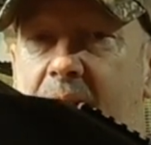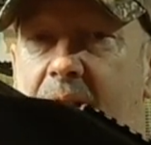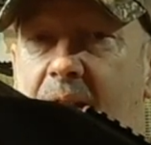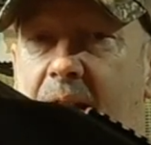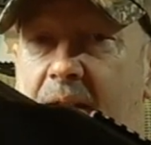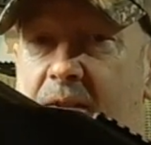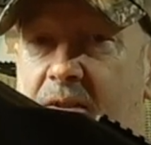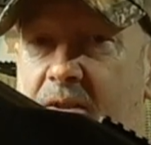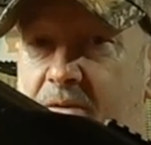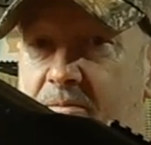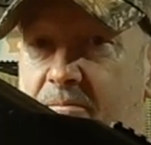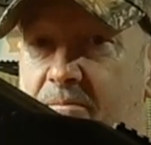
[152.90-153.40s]

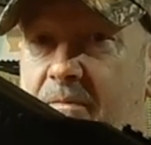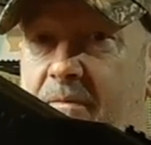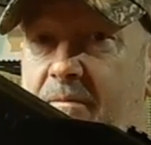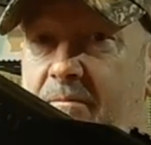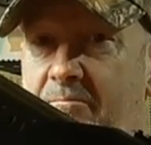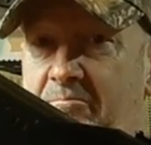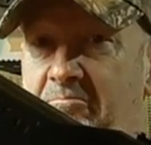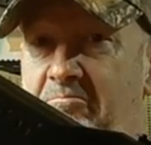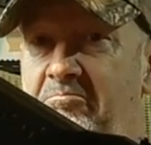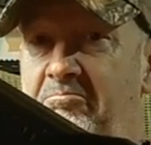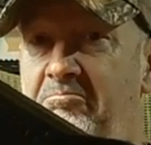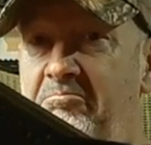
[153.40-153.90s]
It's
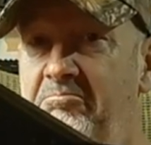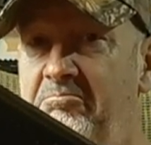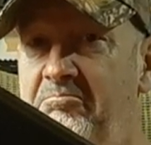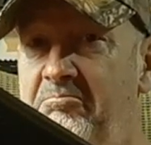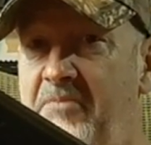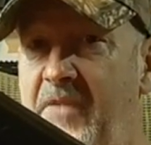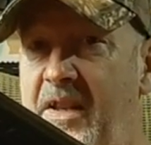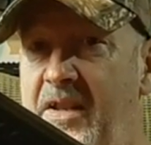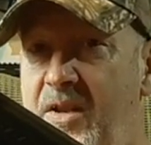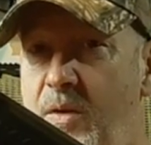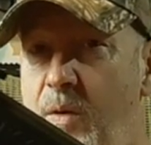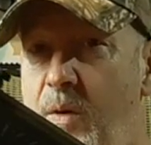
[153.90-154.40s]

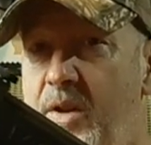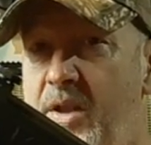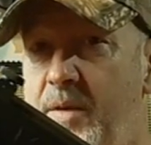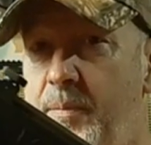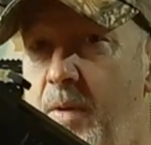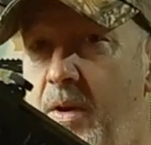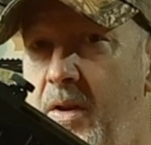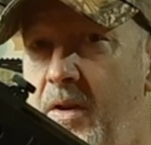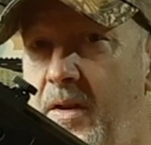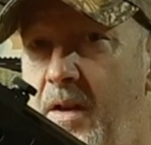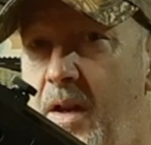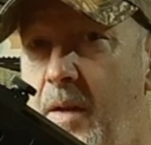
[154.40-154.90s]
quite
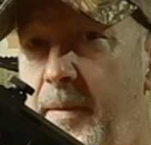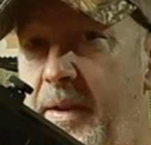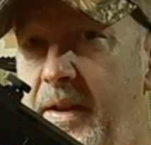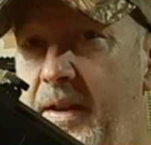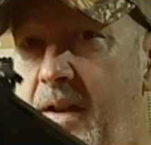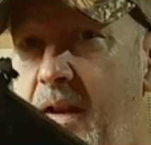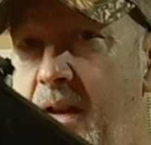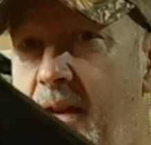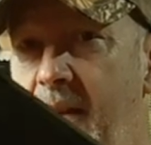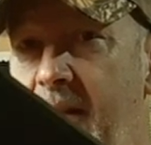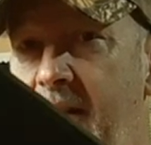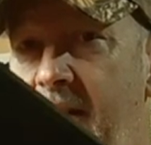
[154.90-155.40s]
smart. I
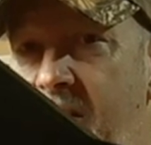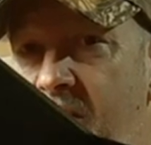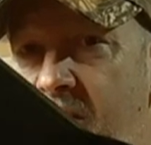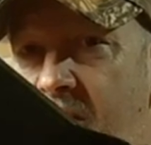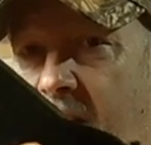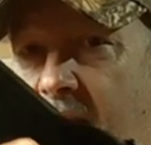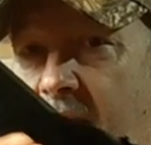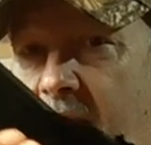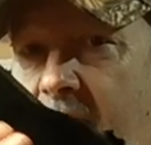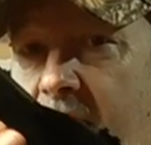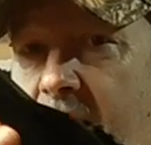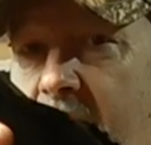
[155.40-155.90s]
mean,
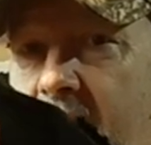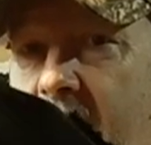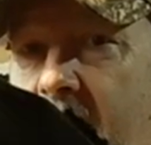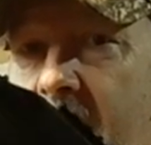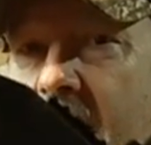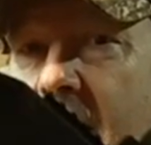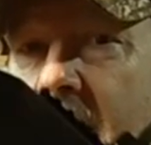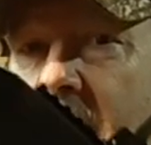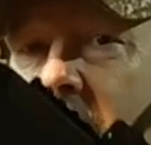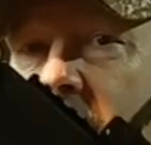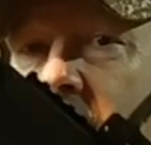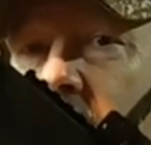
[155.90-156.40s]
initially
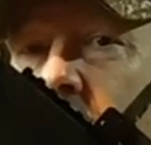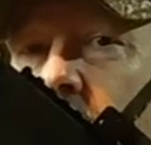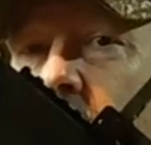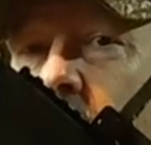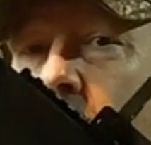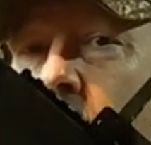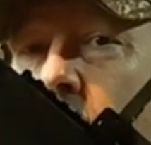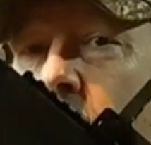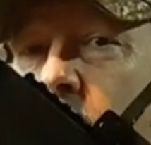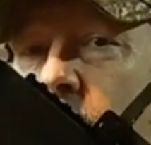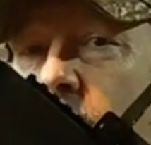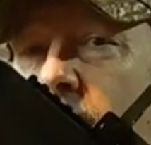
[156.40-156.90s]

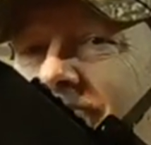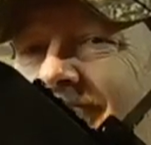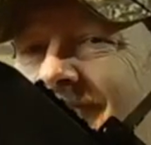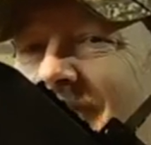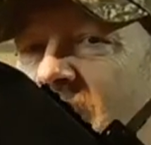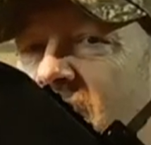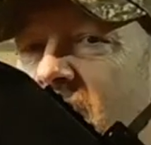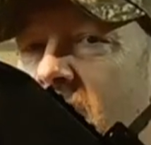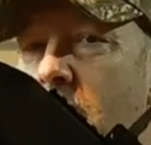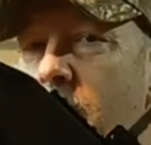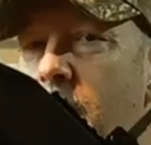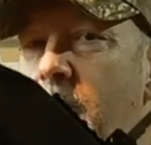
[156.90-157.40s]
I thought
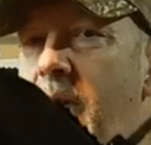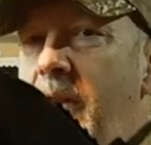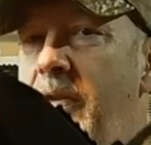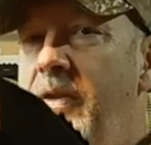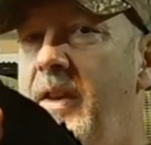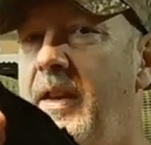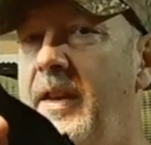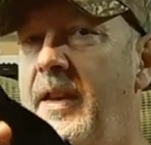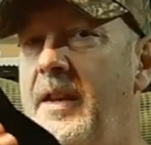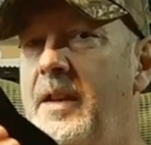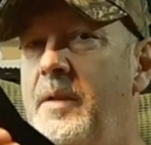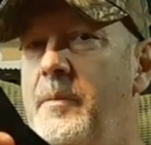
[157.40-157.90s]
it's not my
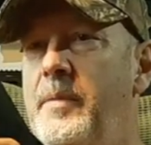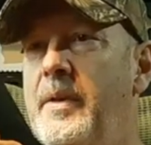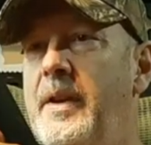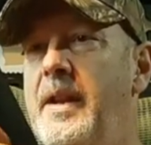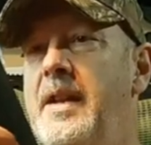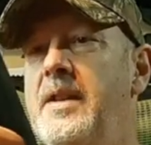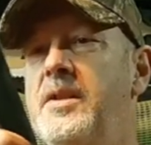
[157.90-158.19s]
thing, but